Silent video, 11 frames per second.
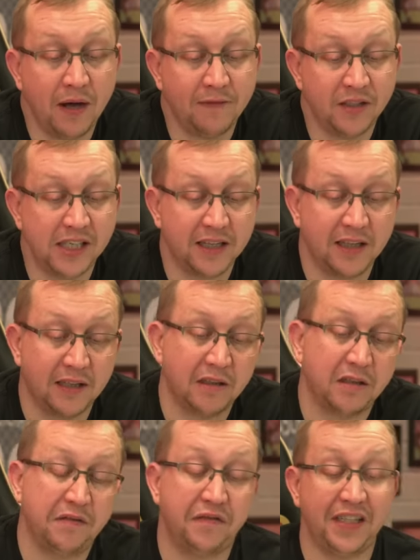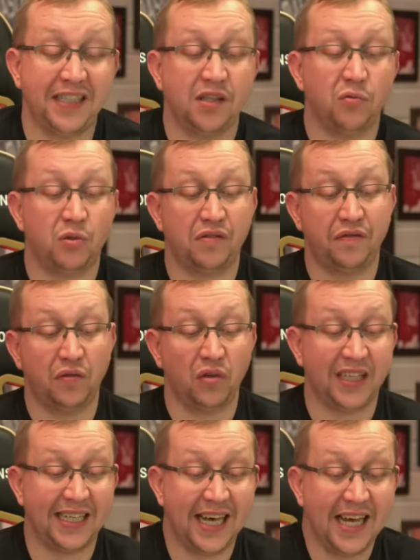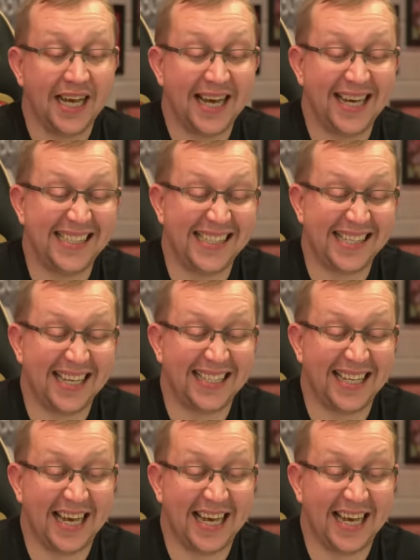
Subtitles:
Having said that, the defeat was fully deserved.